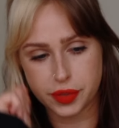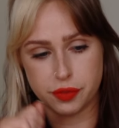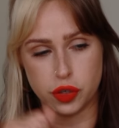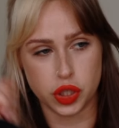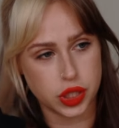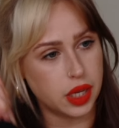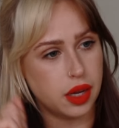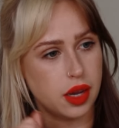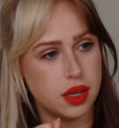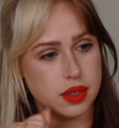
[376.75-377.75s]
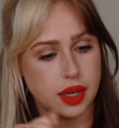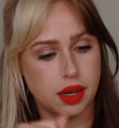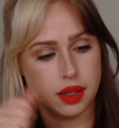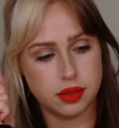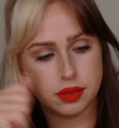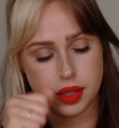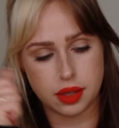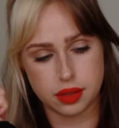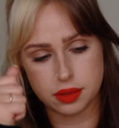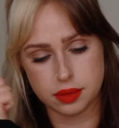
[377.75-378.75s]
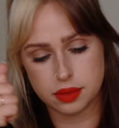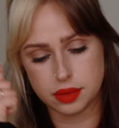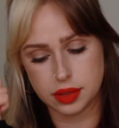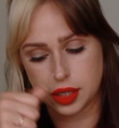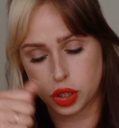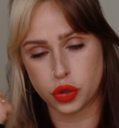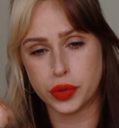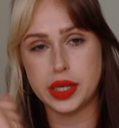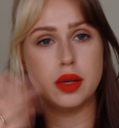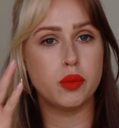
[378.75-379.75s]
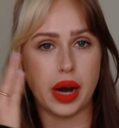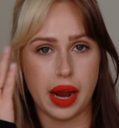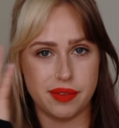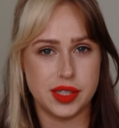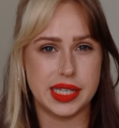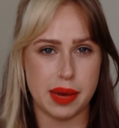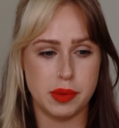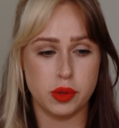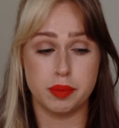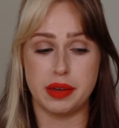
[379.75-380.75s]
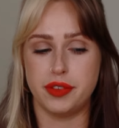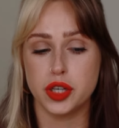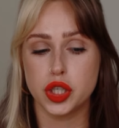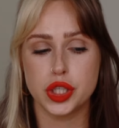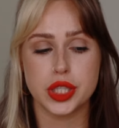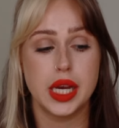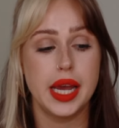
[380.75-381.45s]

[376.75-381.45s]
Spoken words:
versus like a cream where I have to dab it with my fingers.